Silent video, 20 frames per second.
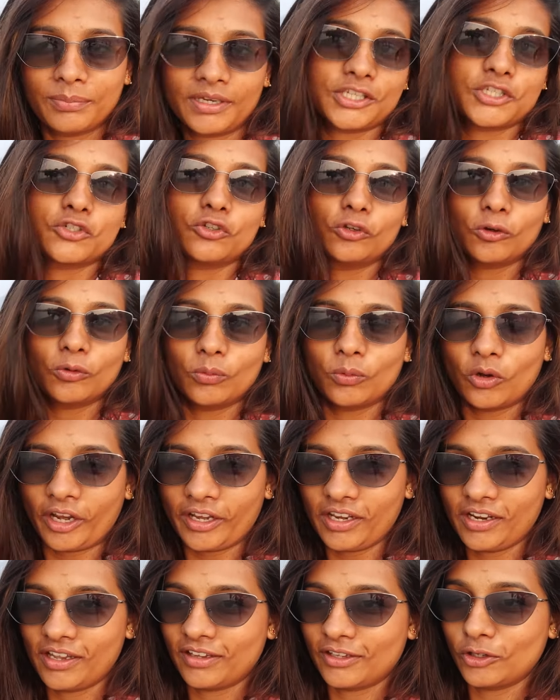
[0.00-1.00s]
Beach, you know
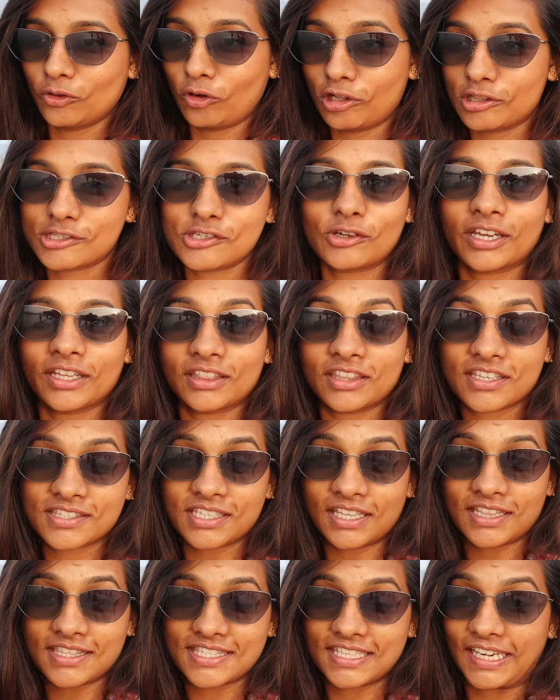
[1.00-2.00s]
what? You also get the
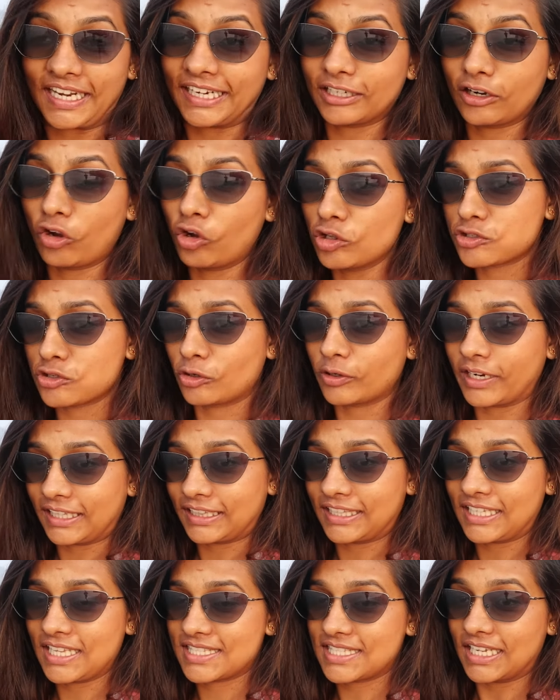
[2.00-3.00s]
sunset, also
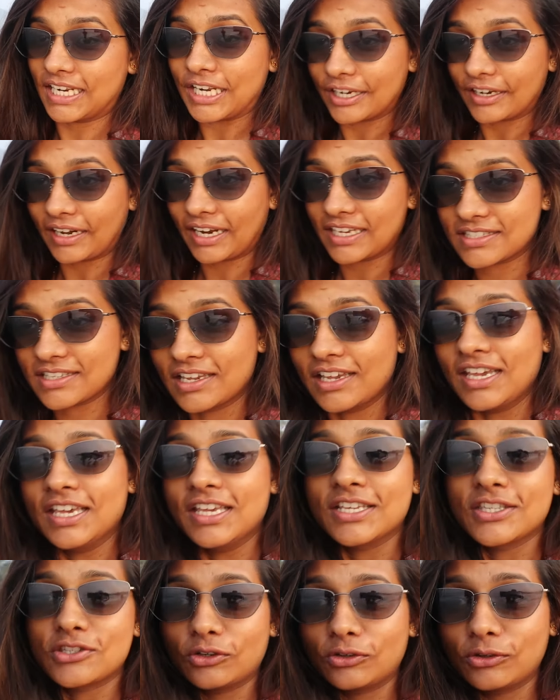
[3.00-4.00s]
get the sunrise.
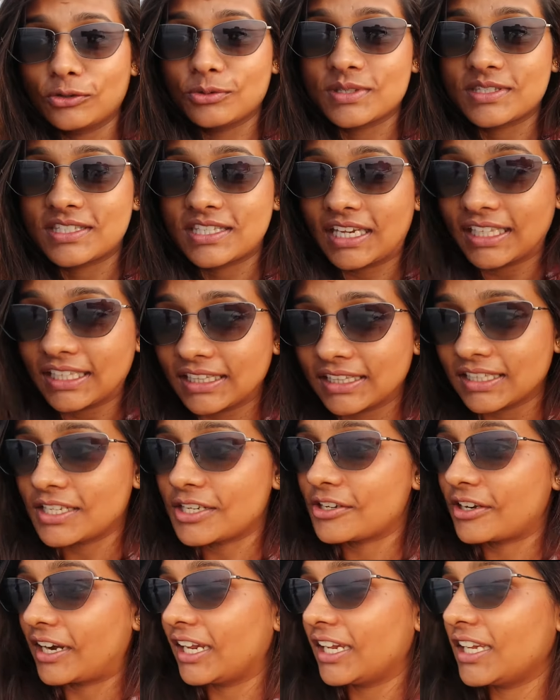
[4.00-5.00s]
So,
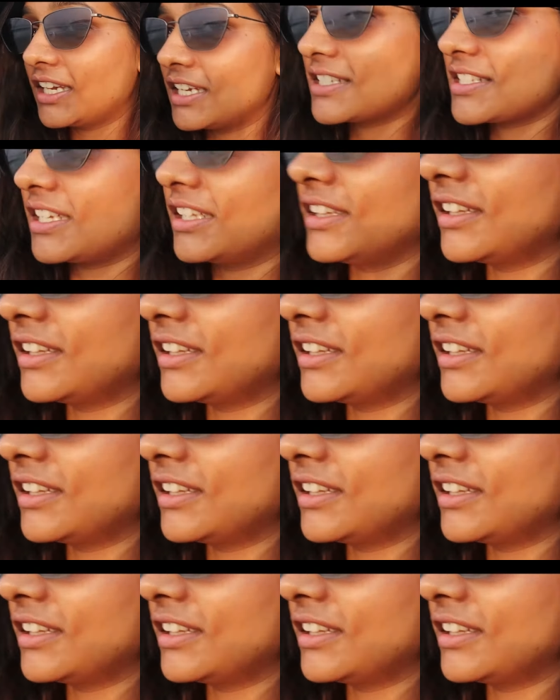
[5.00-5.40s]
sunrise on